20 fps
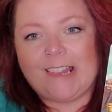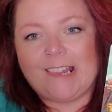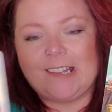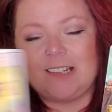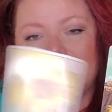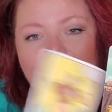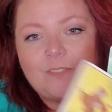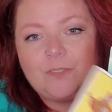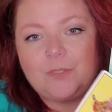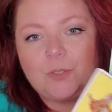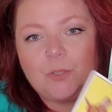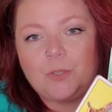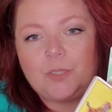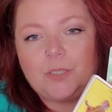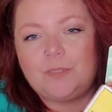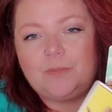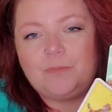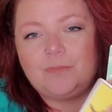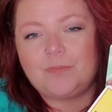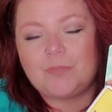
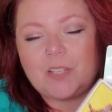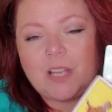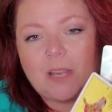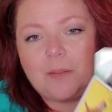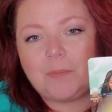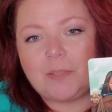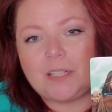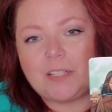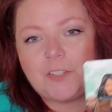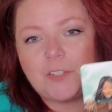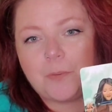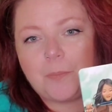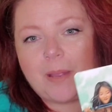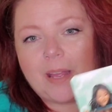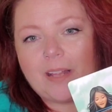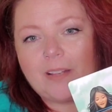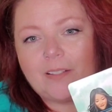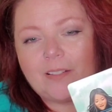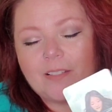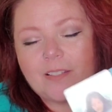Fool, time to get your
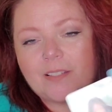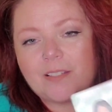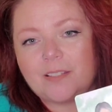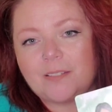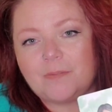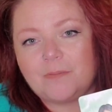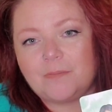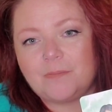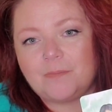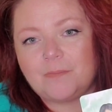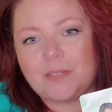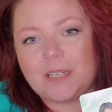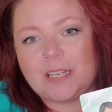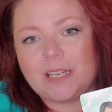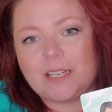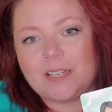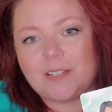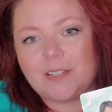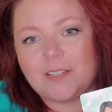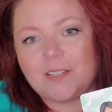balance,
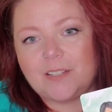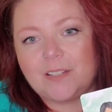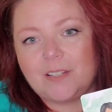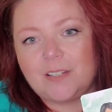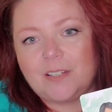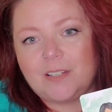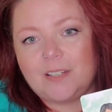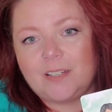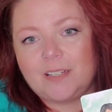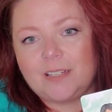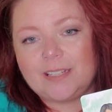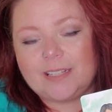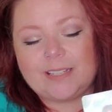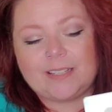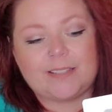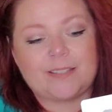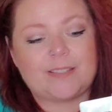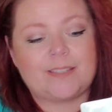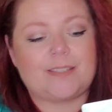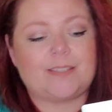because
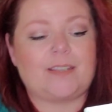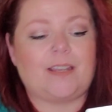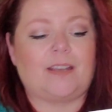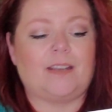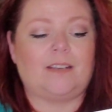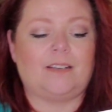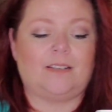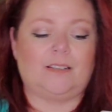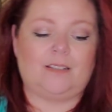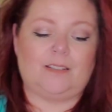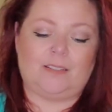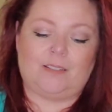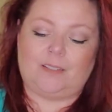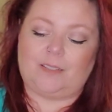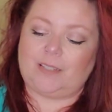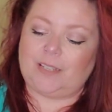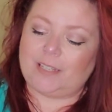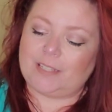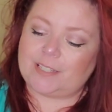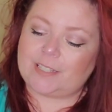it's
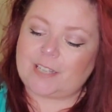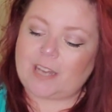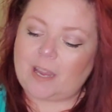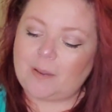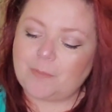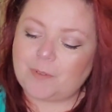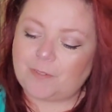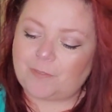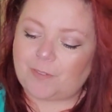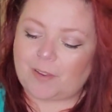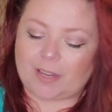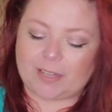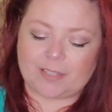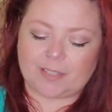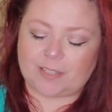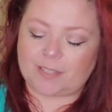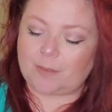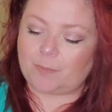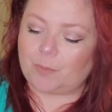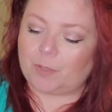time to find
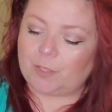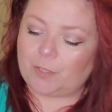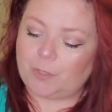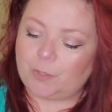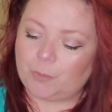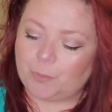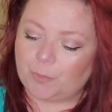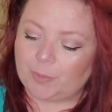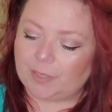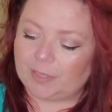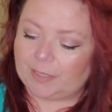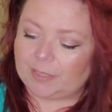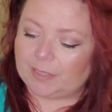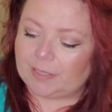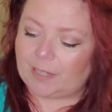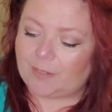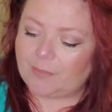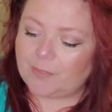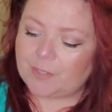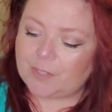someone who really
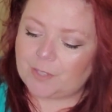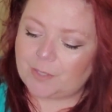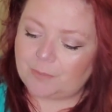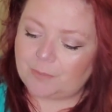loves you.